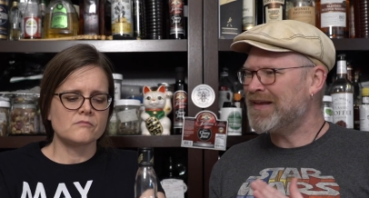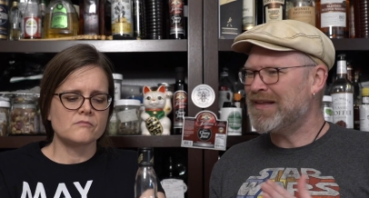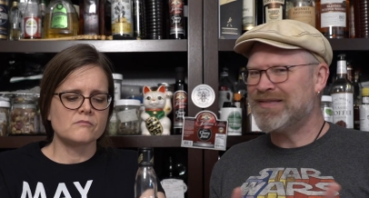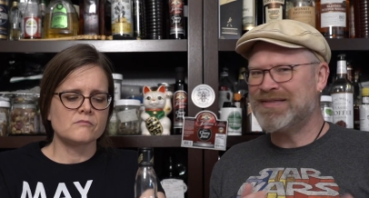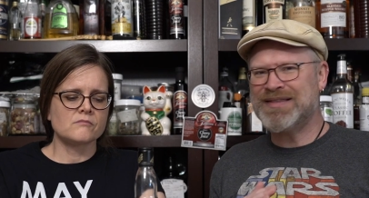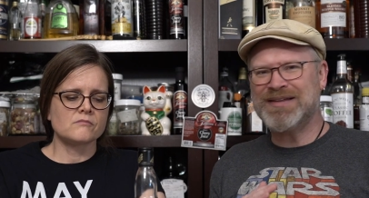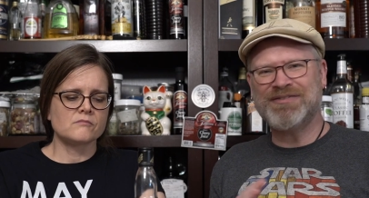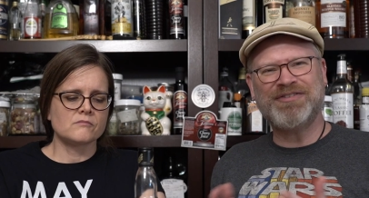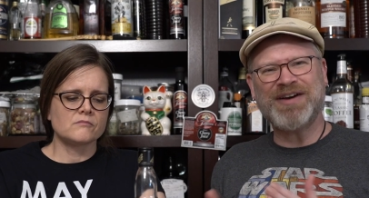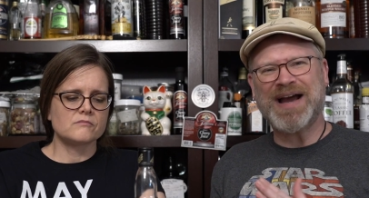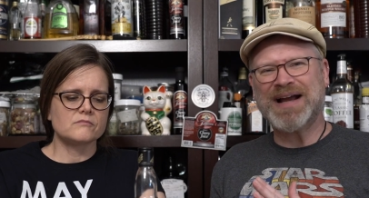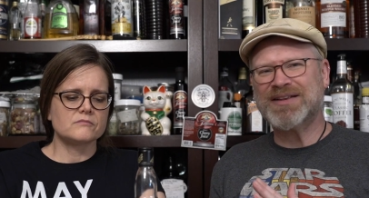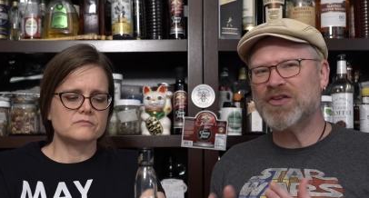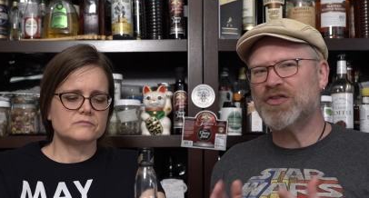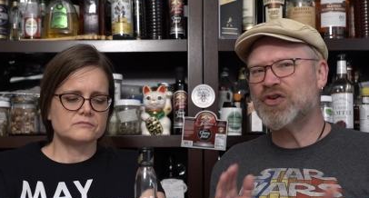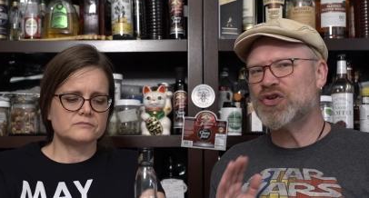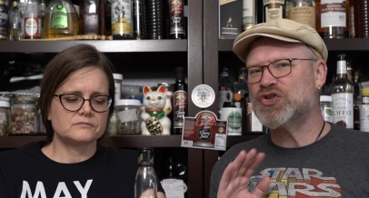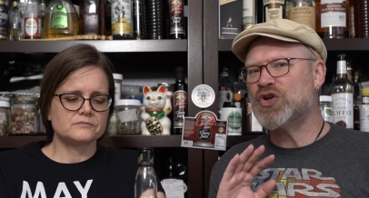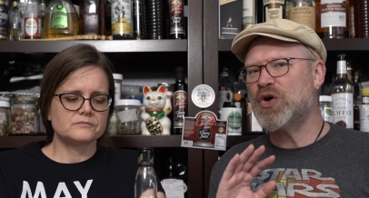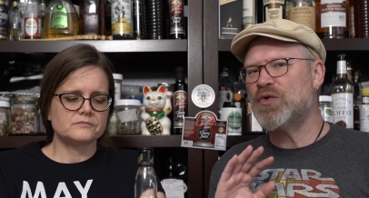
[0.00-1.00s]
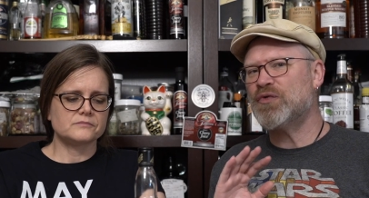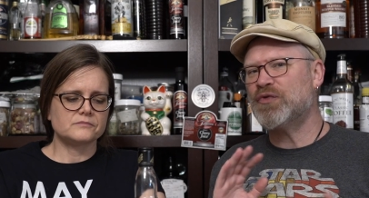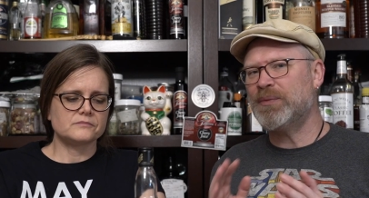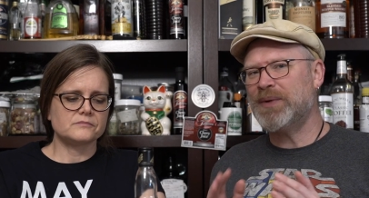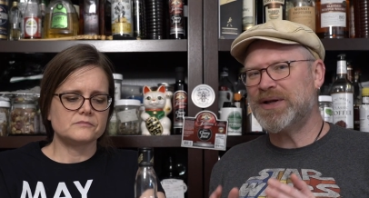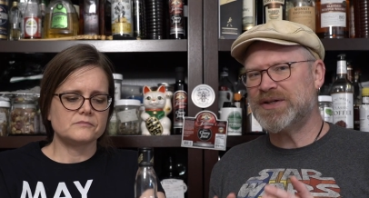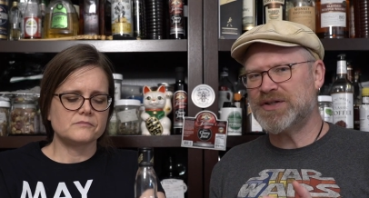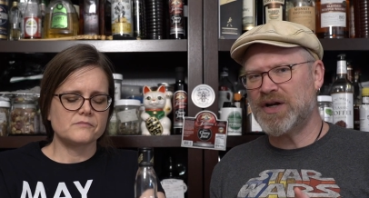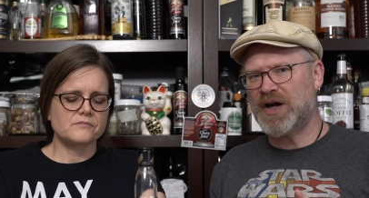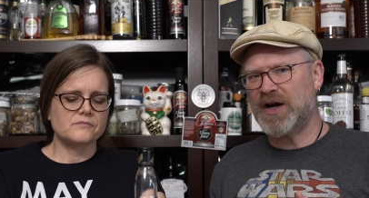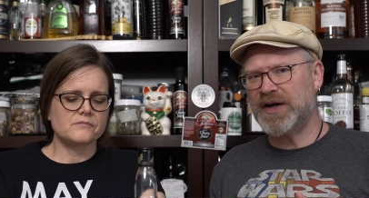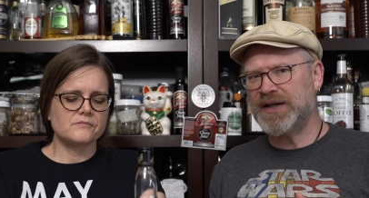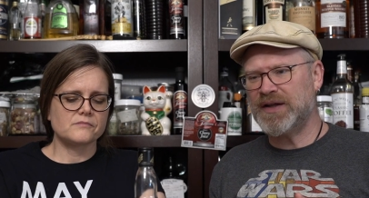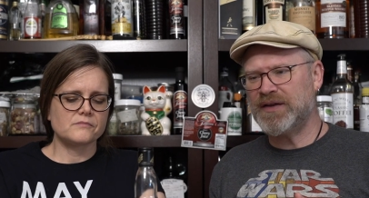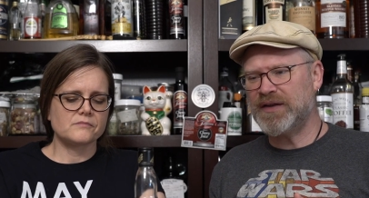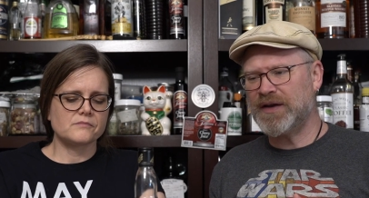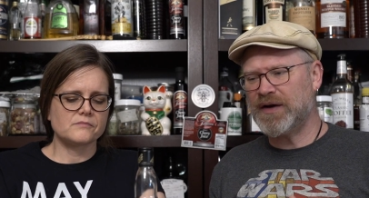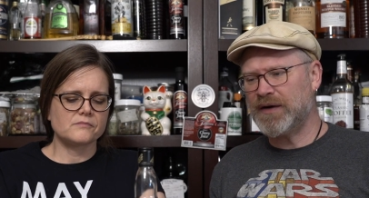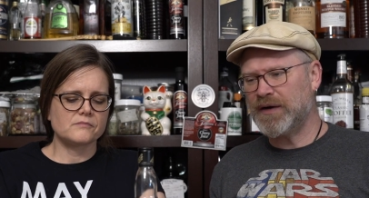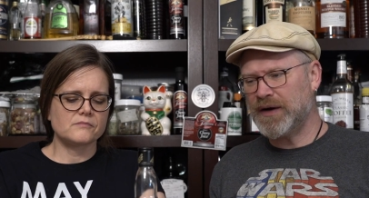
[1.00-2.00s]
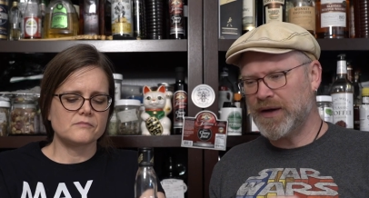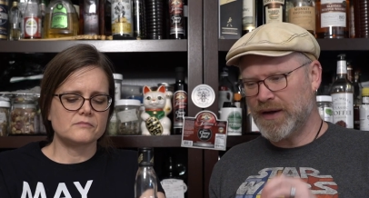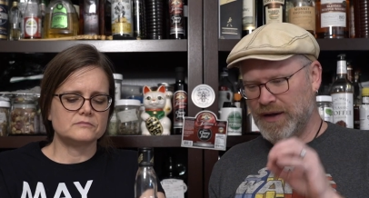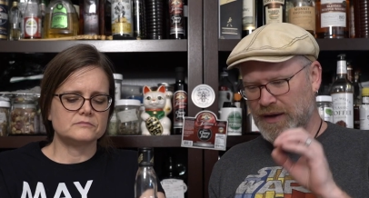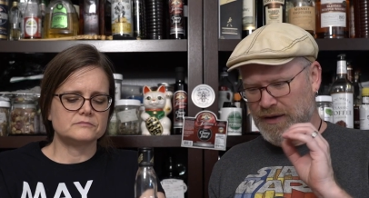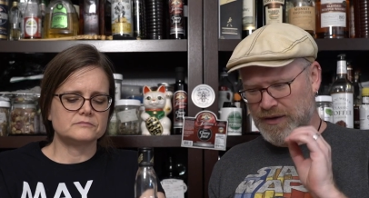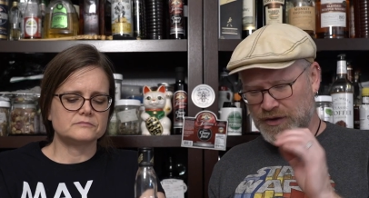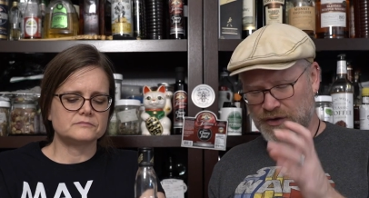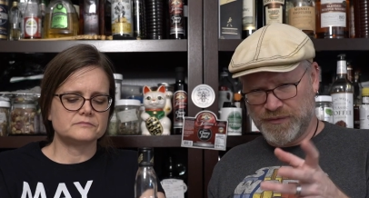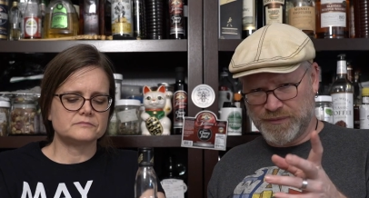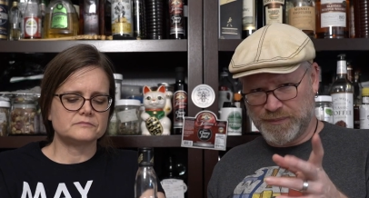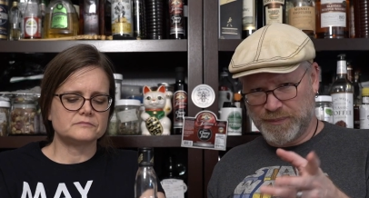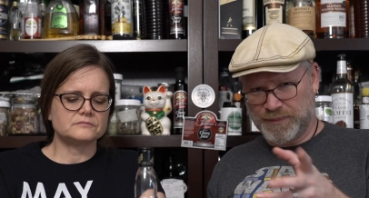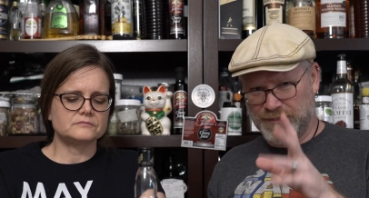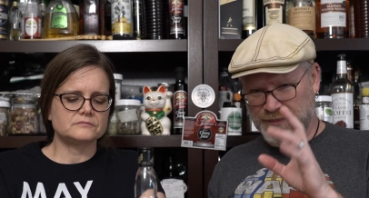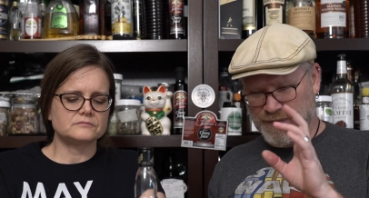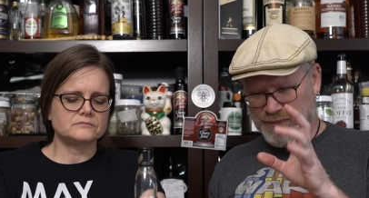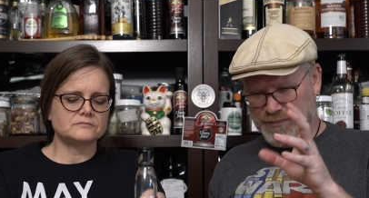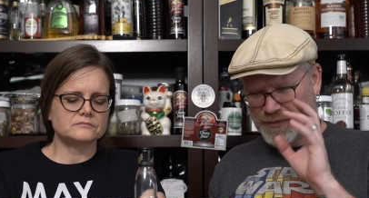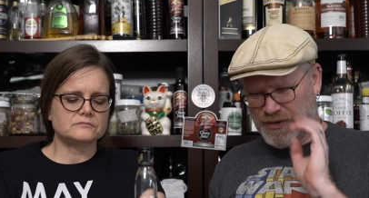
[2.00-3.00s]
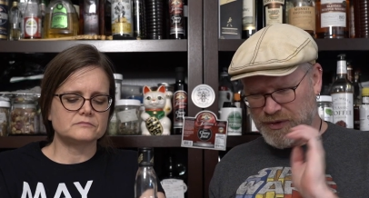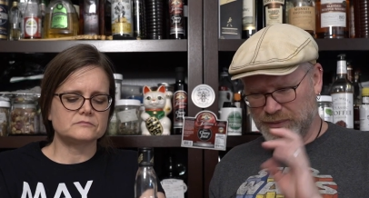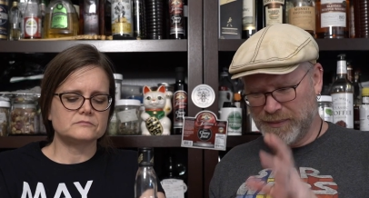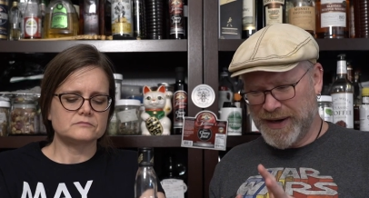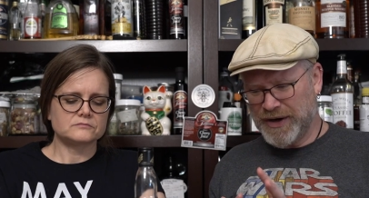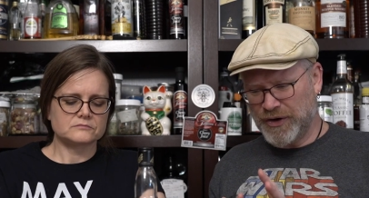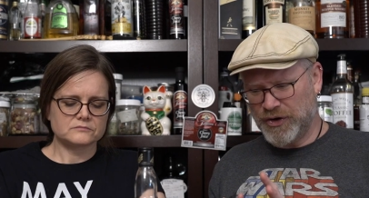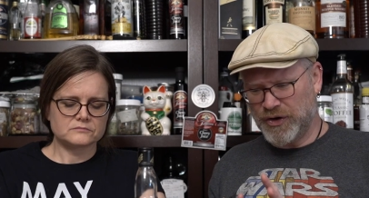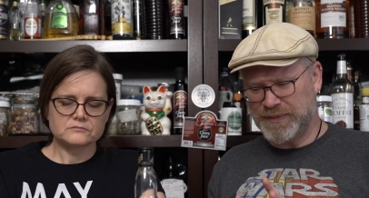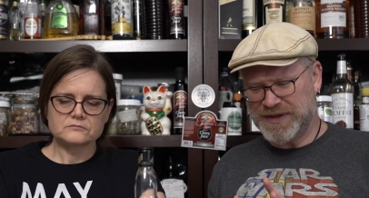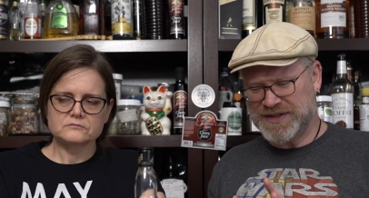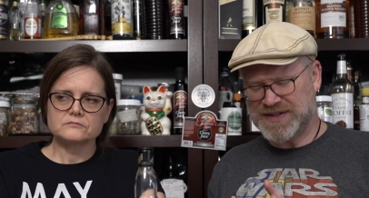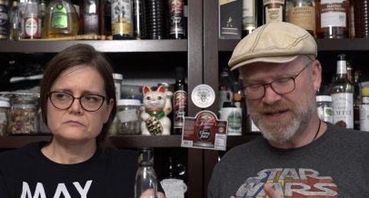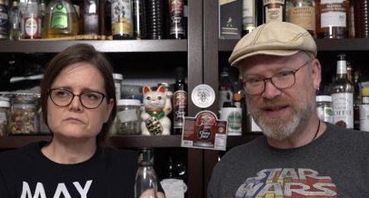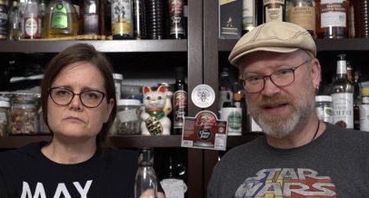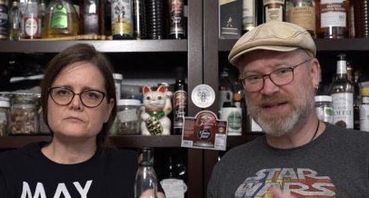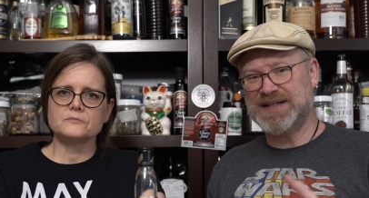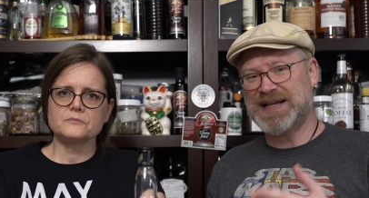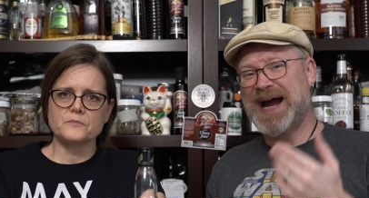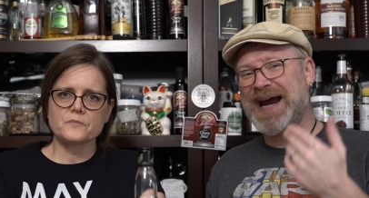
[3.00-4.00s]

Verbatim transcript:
Speaker 1: the fact that there's no fermented honey in there, you you might have heard me say this.